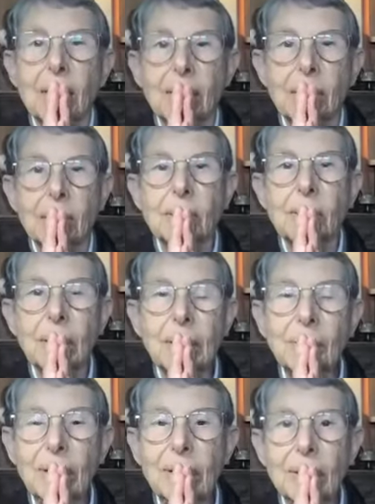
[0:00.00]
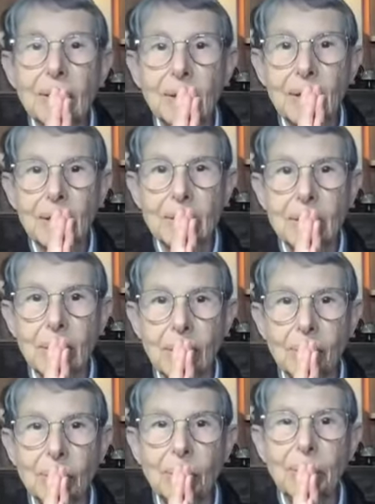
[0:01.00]
The Dharma,
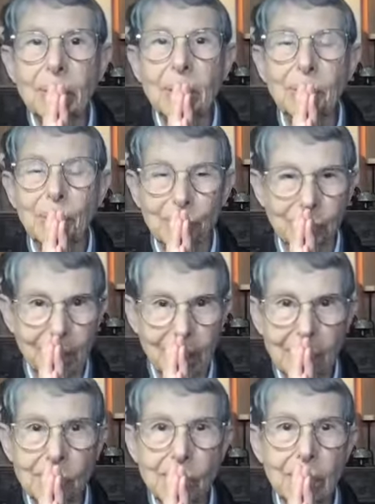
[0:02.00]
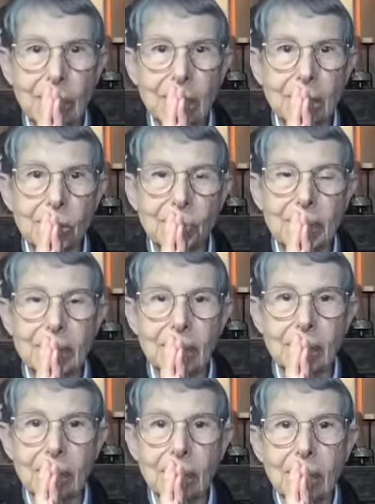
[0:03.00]
incomparably profound and
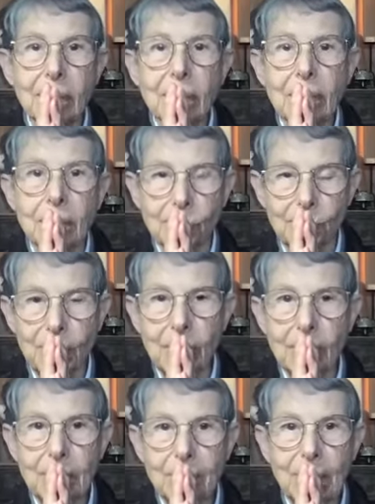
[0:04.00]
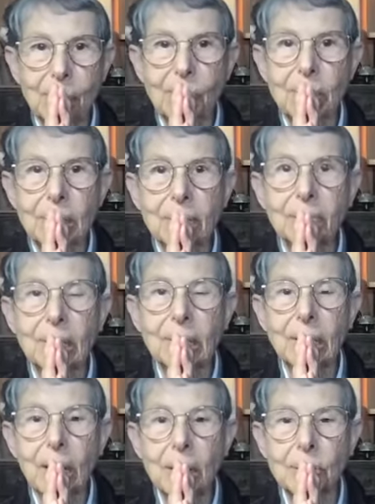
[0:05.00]
exquisite, is rarely met with even in
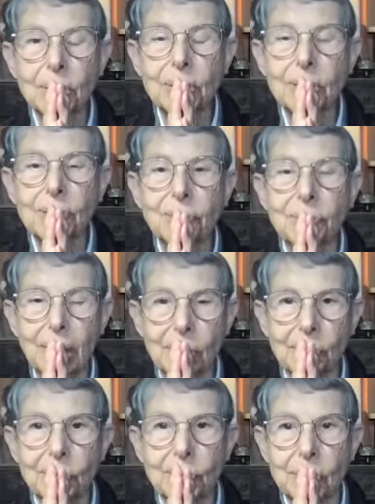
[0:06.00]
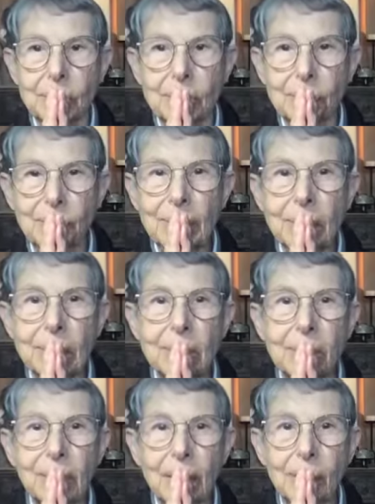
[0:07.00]
hundreds of thousands of millions
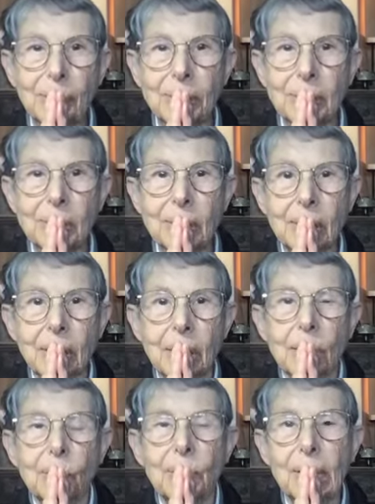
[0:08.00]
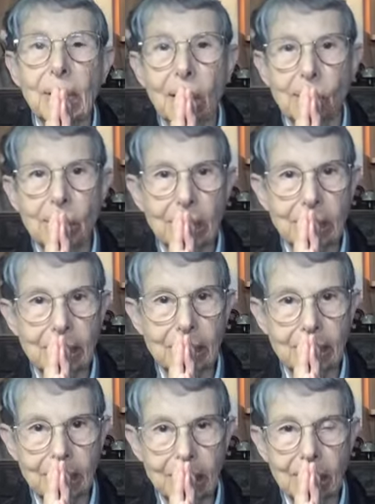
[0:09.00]
of kalpas. We now can
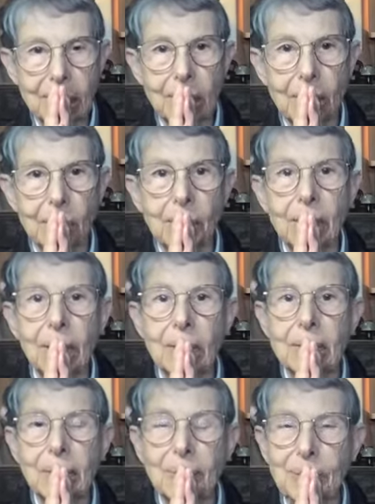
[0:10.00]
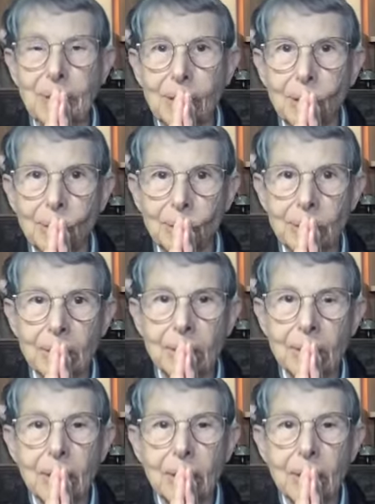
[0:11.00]
see it, hear it, accept and hold it.